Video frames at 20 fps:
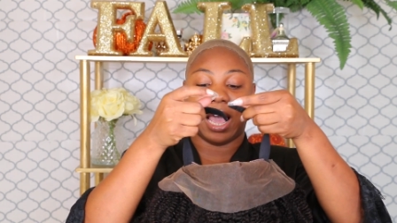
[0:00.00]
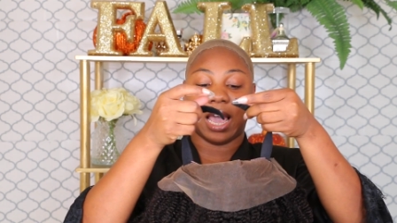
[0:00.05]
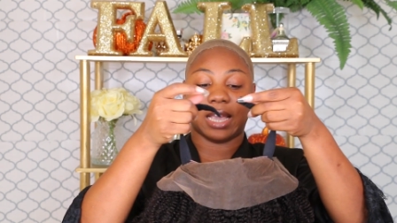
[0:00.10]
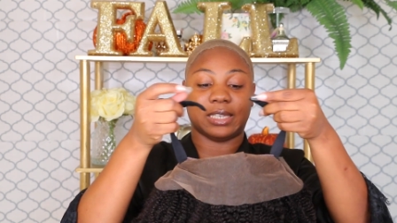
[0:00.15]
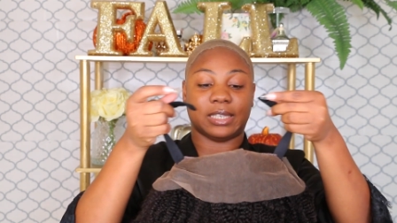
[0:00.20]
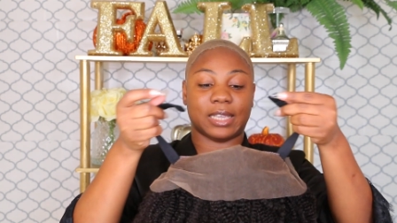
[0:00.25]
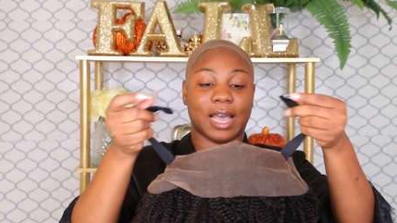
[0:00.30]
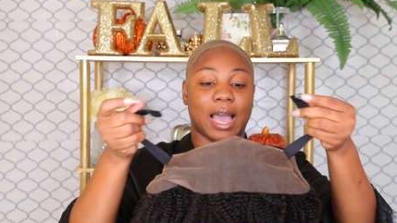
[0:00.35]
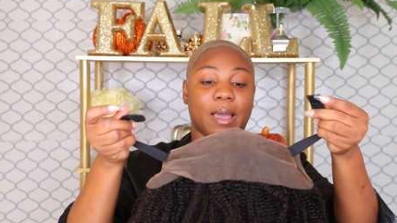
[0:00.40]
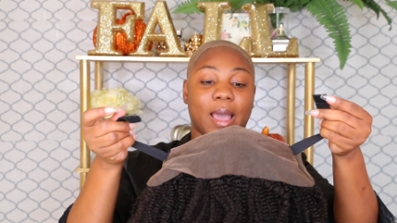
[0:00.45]

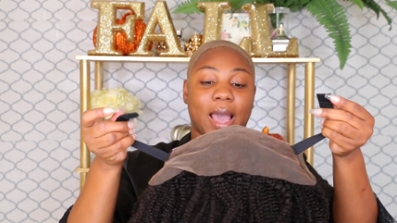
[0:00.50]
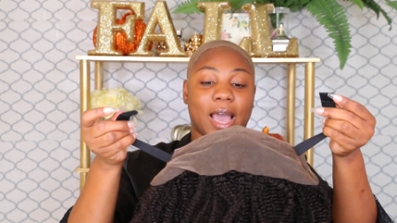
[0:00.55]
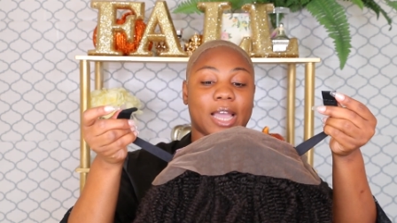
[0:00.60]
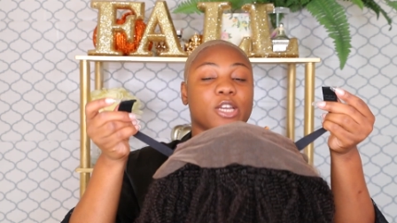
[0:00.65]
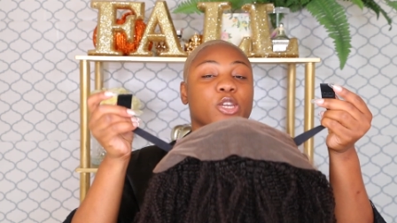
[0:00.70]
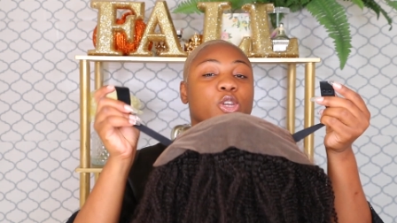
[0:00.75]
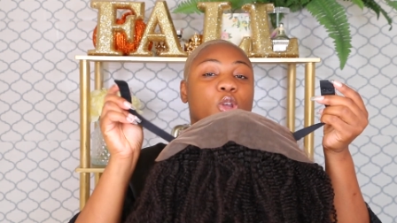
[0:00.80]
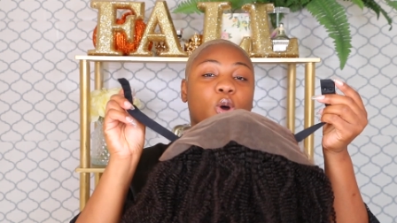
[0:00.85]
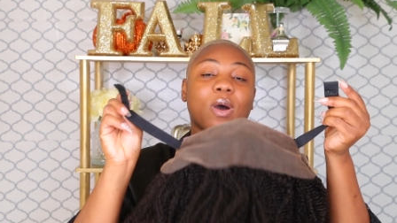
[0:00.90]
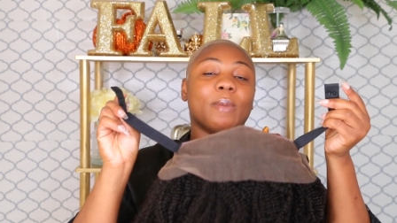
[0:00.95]
I, I, I
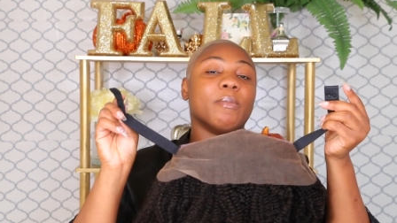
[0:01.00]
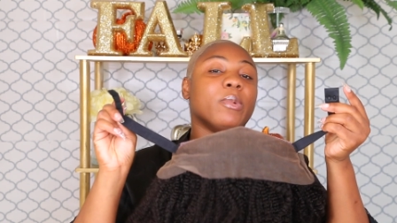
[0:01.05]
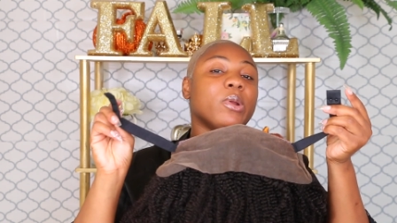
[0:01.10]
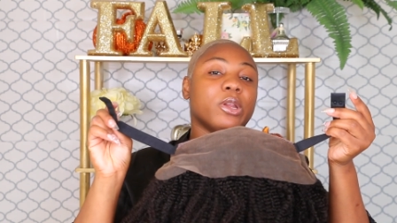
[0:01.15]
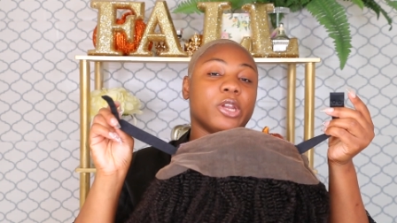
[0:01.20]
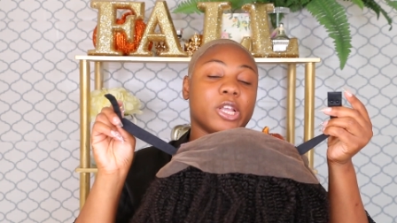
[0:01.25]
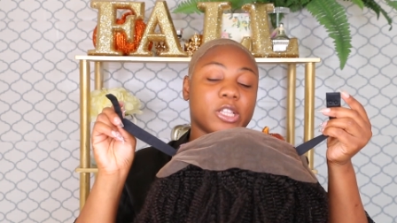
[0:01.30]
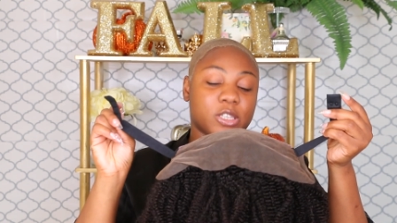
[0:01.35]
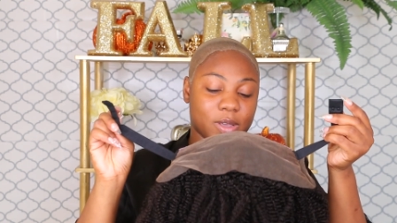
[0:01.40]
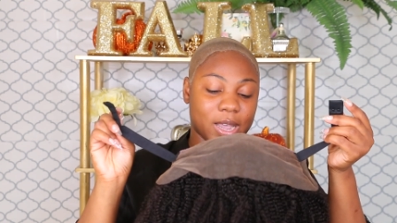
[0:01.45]
know I'm
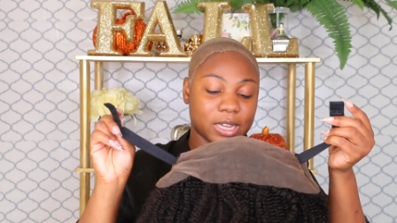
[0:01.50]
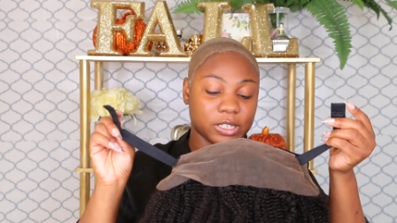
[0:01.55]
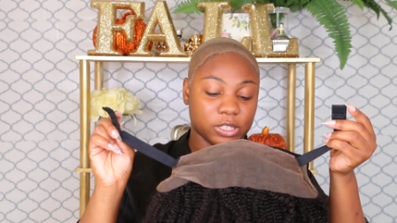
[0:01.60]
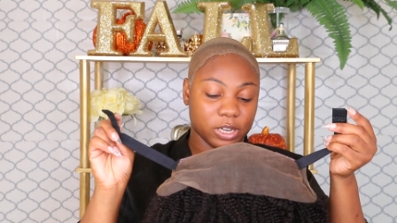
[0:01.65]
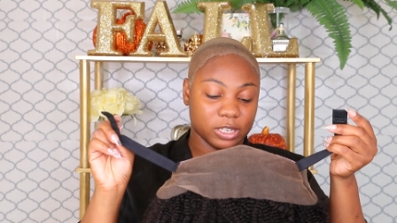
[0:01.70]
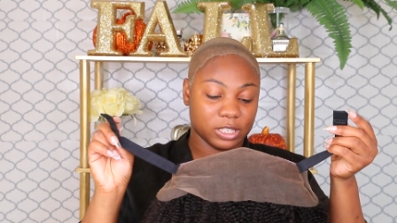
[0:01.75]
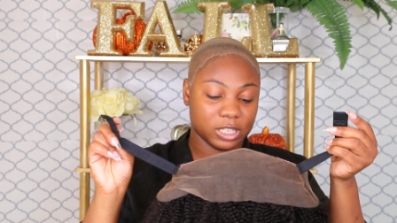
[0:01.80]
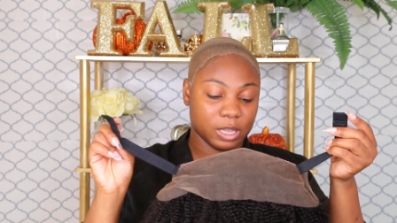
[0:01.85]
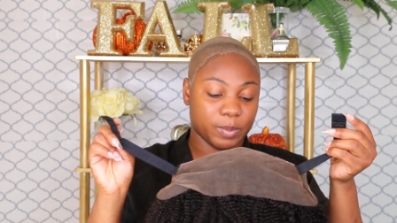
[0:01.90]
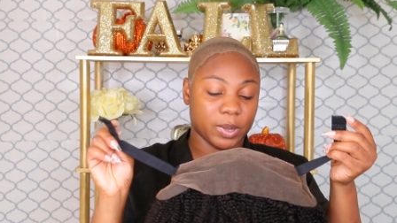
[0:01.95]
gonna need to
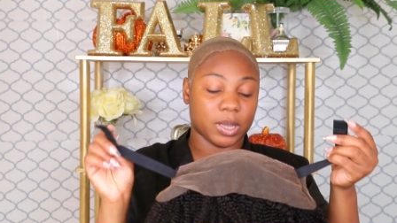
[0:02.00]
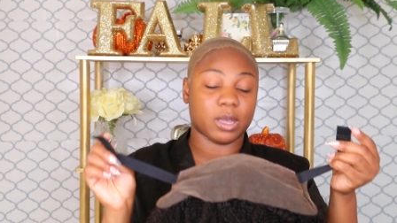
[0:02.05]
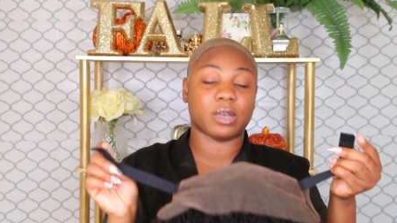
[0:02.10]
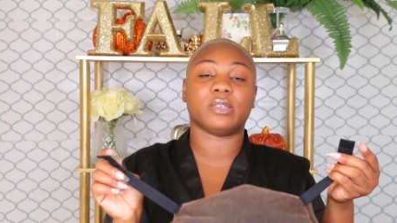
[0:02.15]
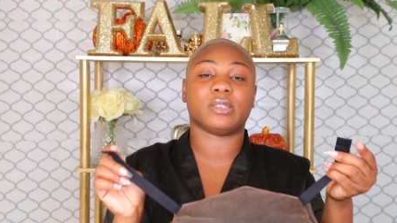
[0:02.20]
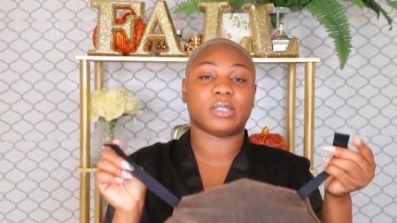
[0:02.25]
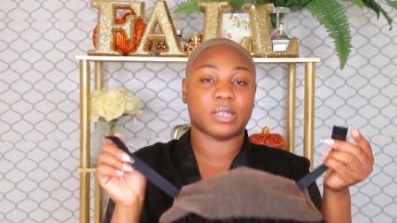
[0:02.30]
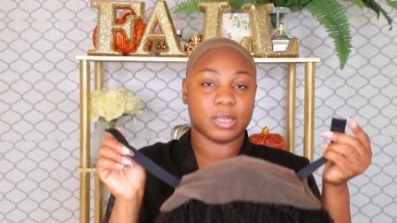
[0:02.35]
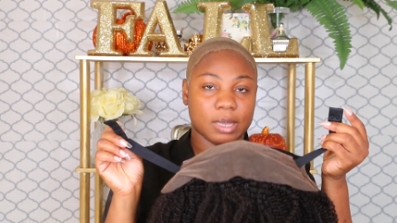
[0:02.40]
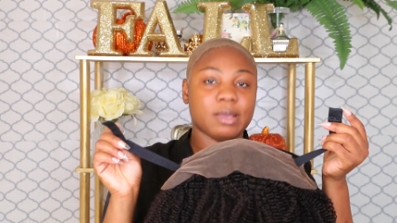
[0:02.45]
adjust it
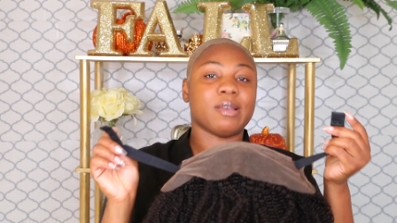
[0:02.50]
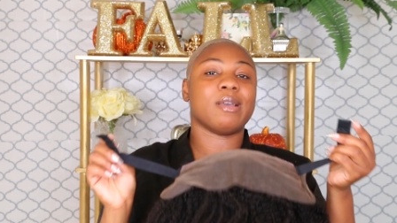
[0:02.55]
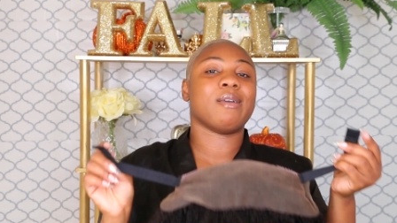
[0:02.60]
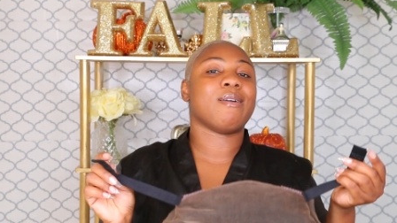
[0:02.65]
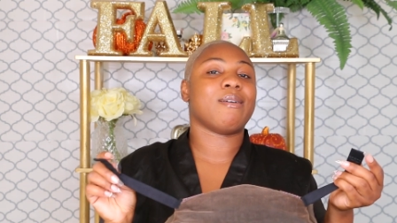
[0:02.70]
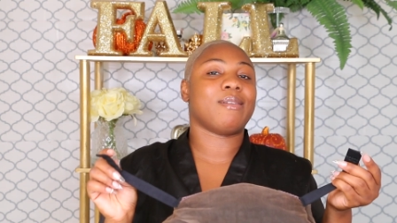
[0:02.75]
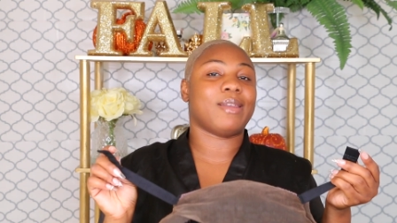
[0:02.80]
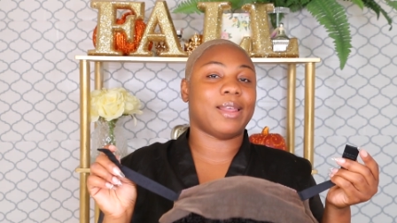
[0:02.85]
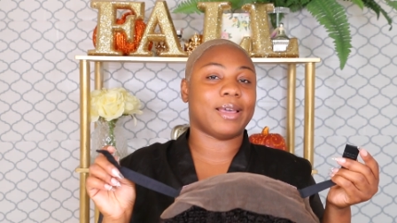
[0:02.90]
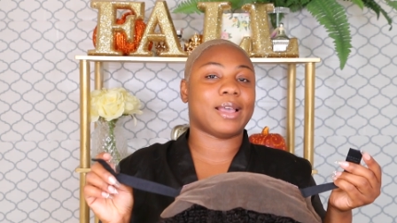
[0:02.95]
because,
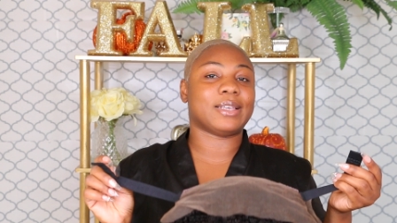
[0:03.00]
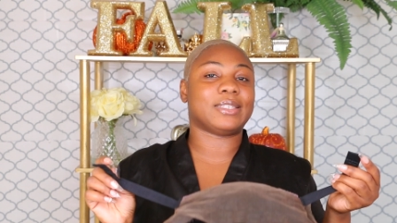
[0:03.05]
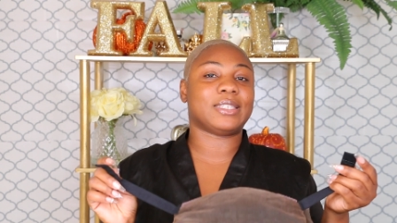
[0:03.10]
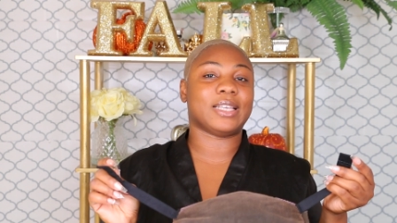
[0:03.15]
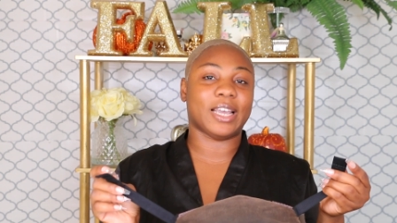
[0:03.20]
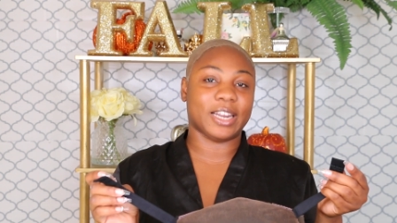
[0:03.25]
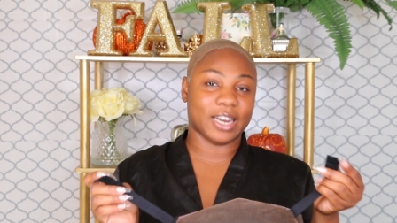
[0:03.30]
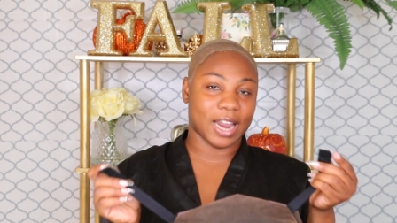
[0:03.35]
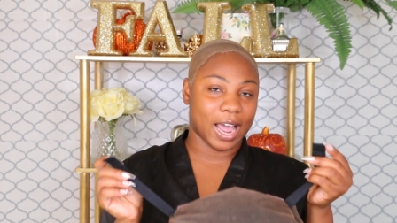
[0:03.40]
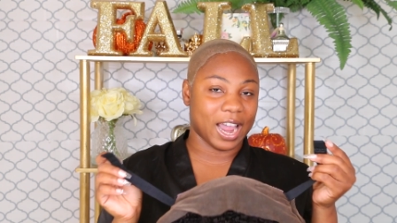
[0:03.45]
like I
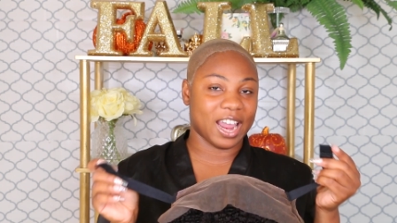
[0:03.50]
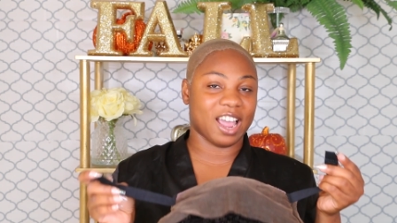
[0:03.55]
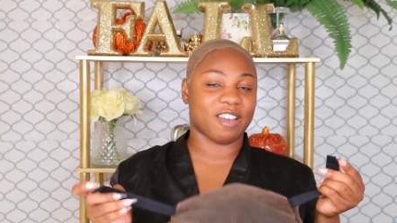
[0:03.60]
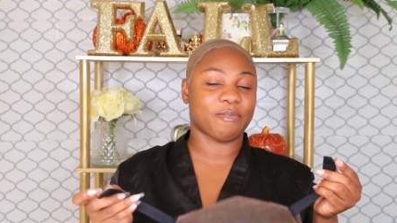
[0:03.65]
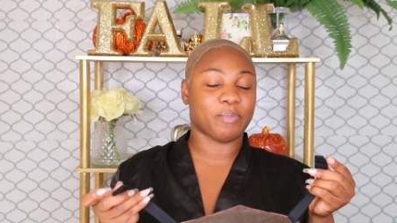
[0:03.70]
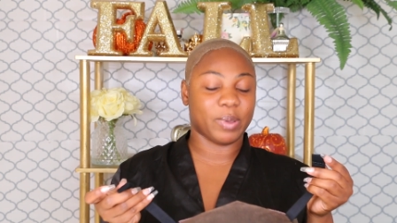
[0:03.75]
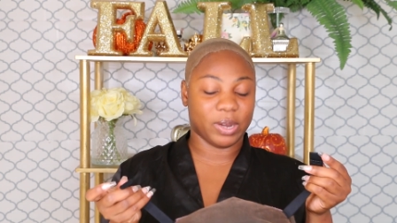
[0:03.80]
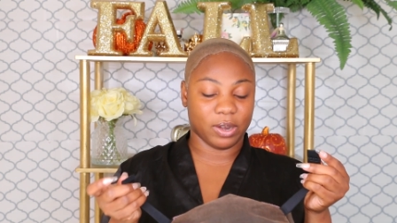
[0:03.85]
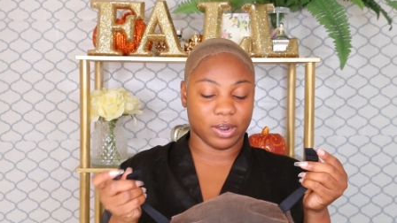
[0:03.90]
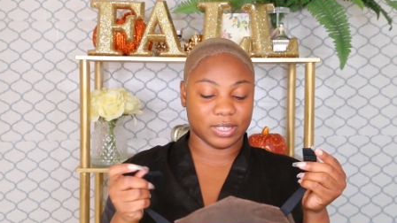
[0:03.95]
said, I
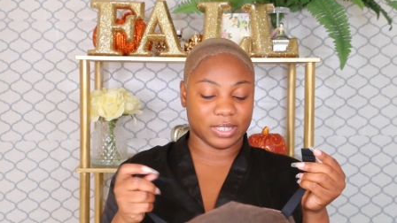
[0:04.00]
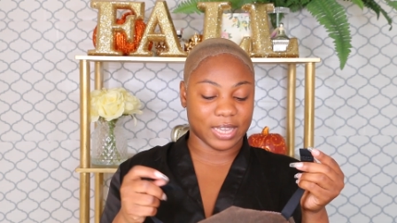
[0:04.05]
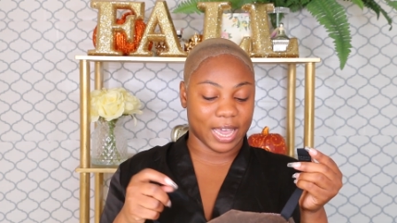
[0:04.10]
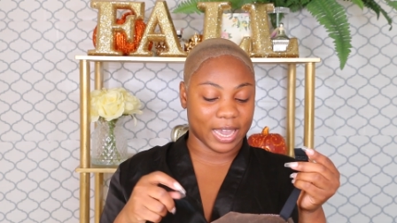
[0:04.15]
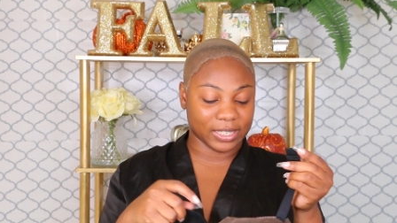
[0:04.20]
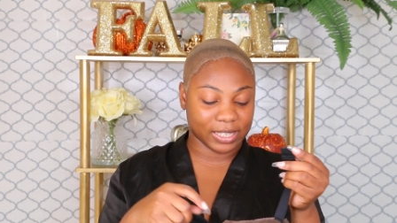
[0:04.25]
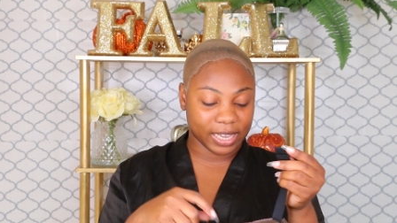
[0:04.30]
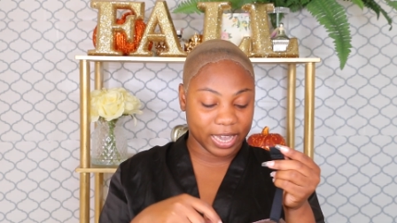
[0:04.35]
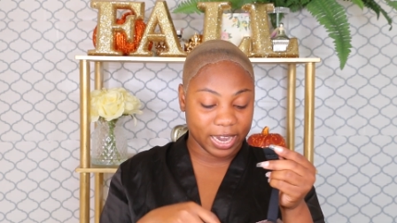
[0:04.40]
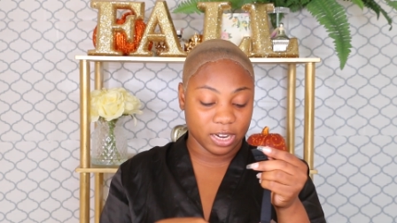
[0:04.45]
have peanut
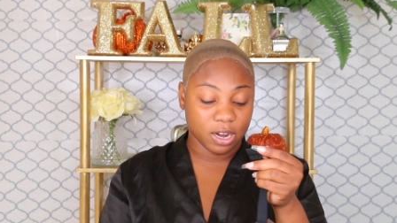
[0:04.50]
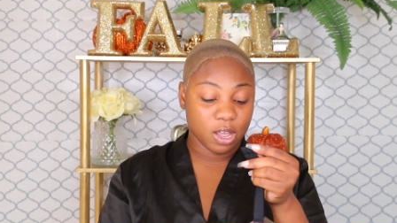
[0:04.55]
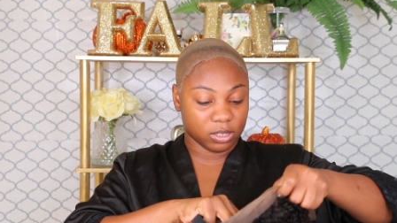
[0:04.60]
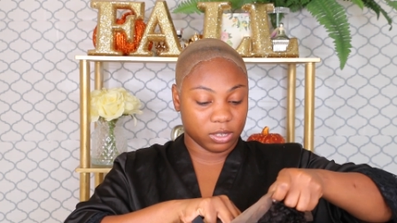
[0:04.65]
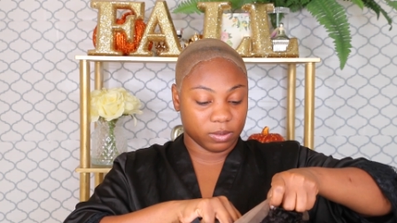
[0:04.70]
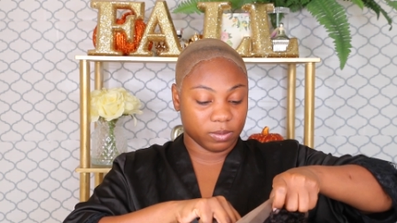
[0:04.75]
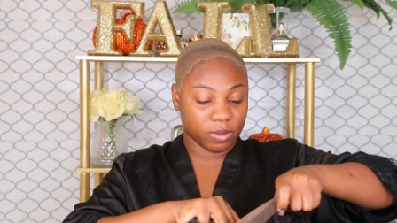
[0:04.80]
size head.